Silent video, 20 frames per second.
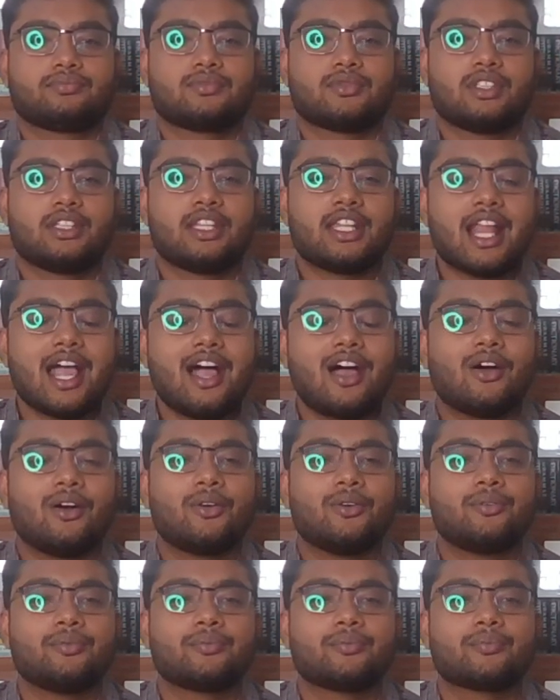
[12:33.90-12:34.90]
Now,
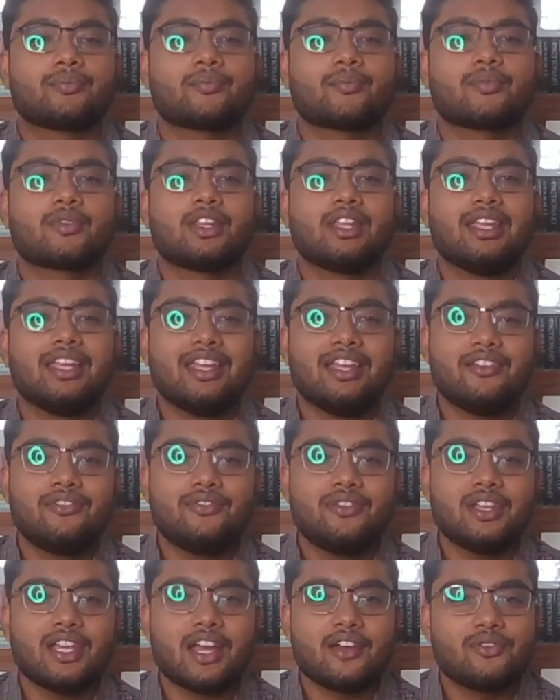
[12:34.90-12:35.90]
if
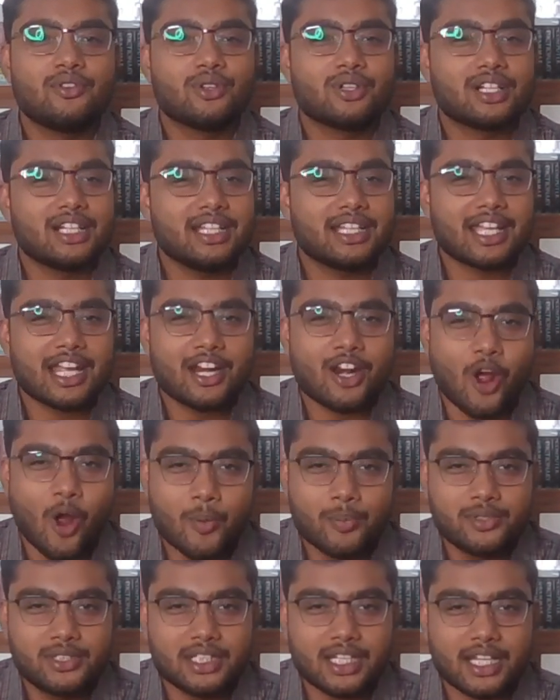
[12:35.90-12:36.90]
we have to click an
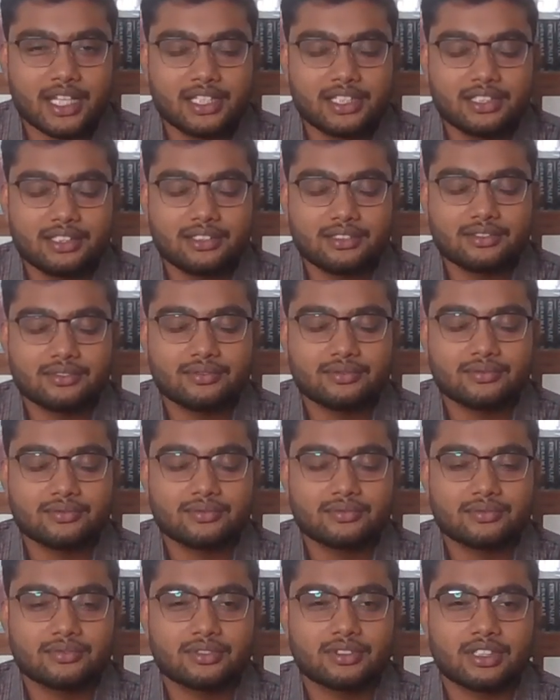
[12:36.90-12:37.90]
object
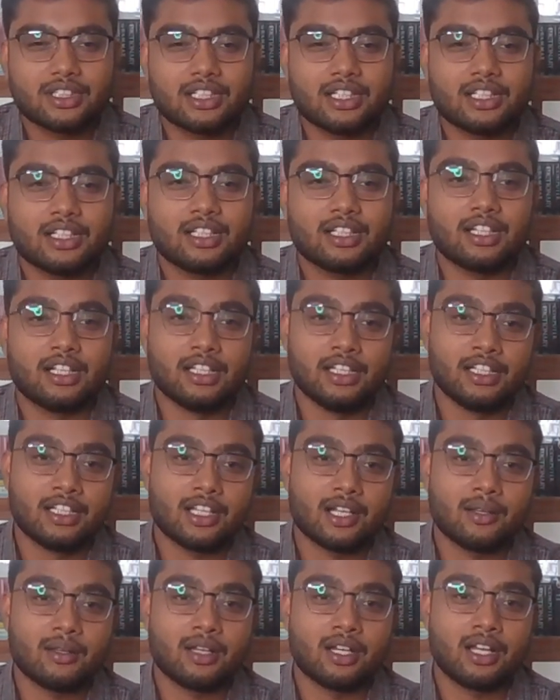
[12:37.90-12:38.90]

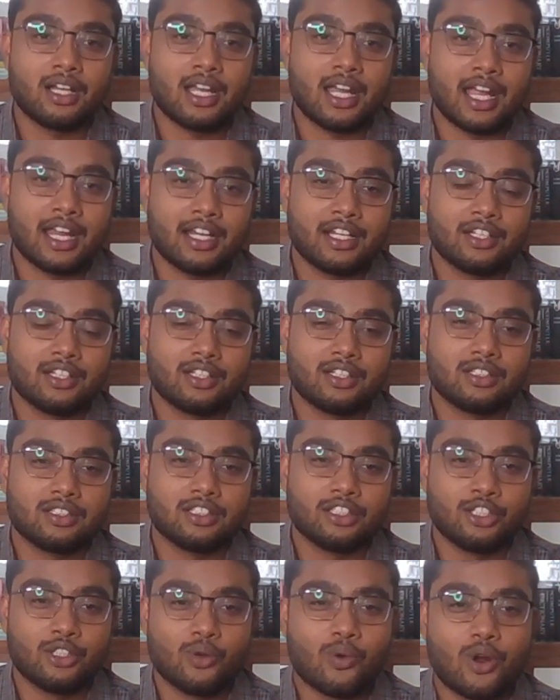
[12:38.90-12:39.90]
and
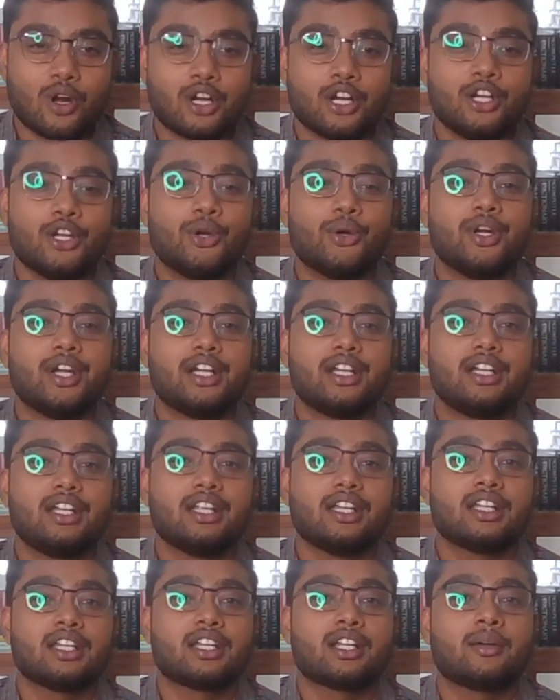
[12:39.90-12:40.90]
you want to do it
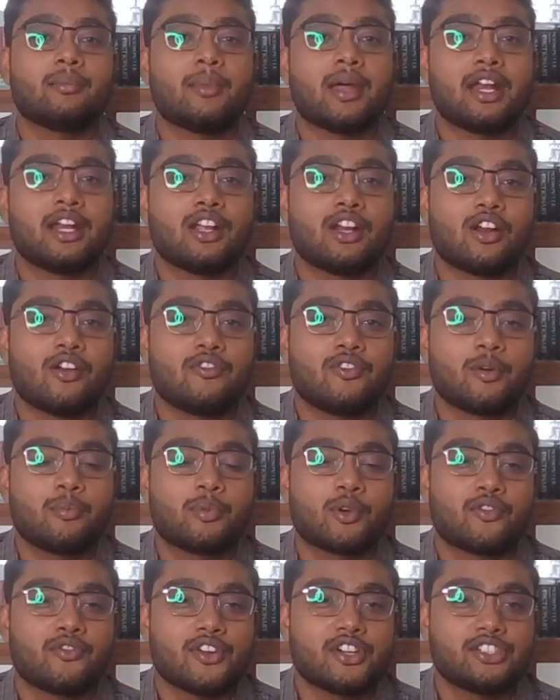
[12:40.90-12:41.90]
in a manner of a
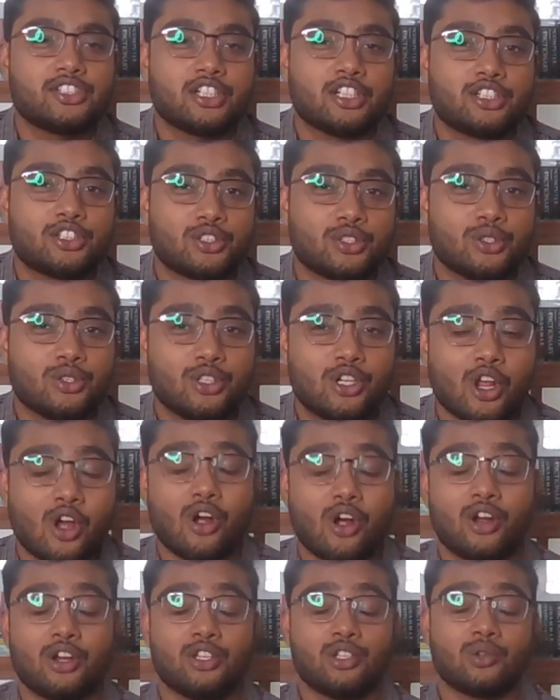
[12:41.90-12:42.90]
professional shoot,
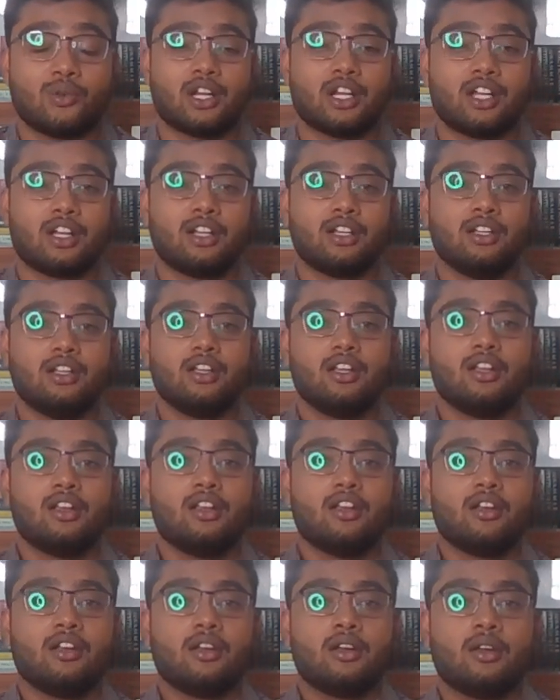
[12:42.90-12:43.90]
or you want to
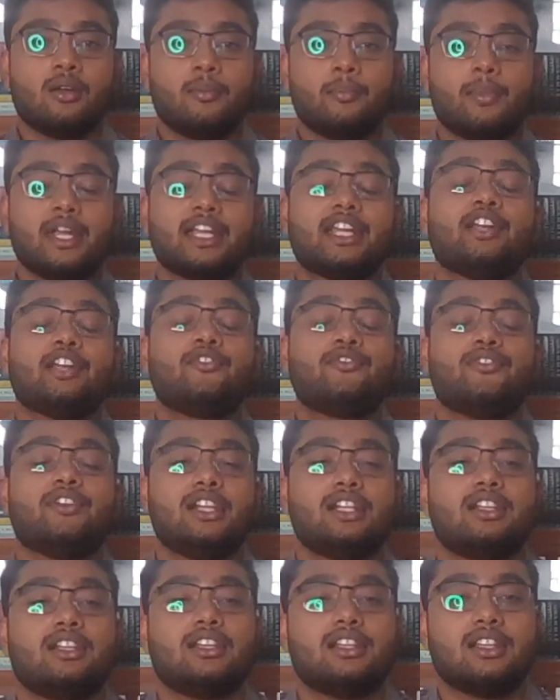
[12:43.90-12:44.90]
make it
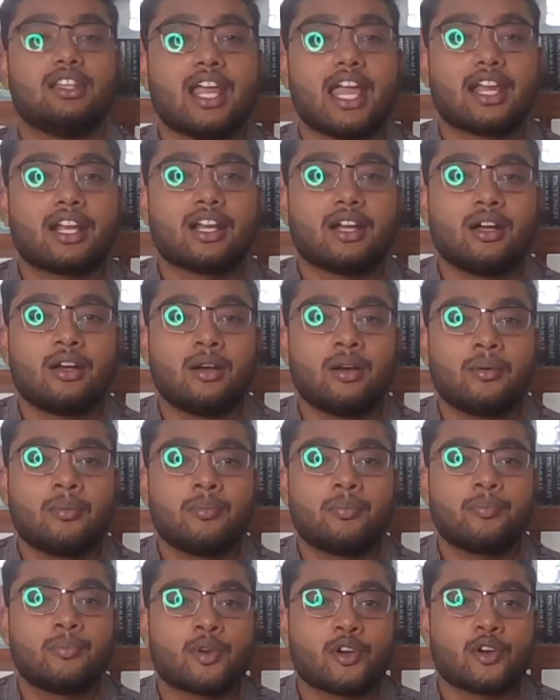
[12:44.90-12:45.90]
feel like a
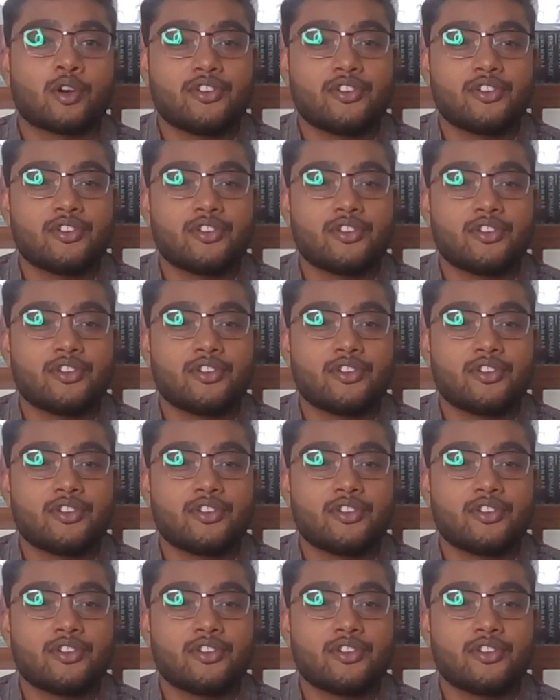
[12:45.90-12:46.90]
professional
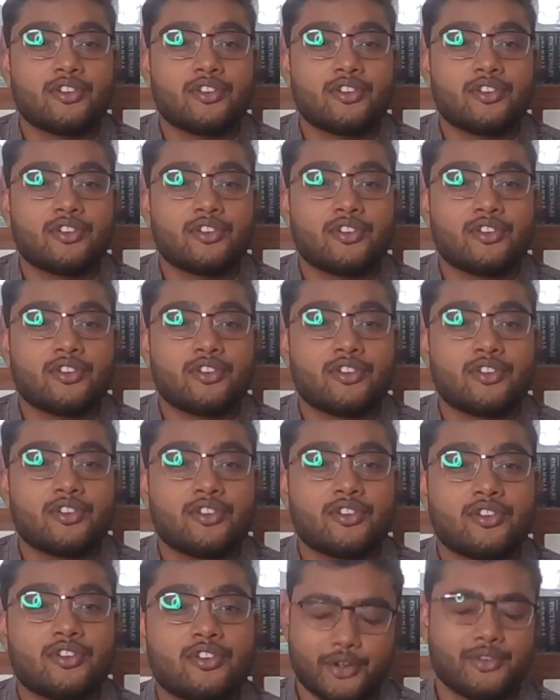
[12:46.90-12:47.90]
product shoot,
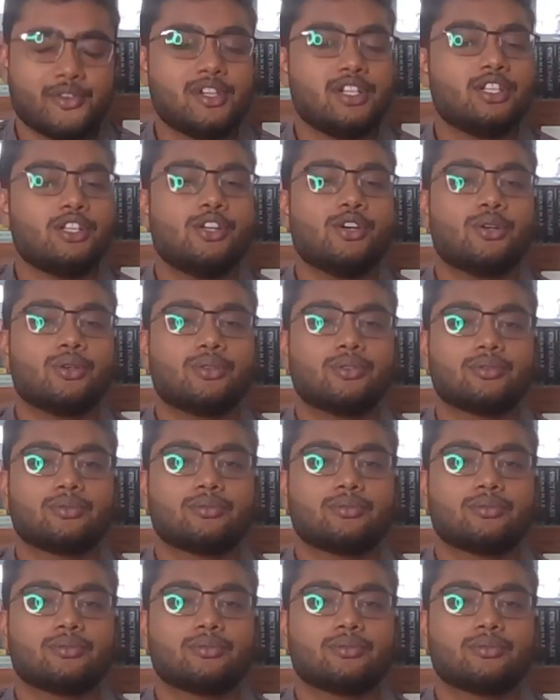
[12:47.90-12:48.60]
what we'll do,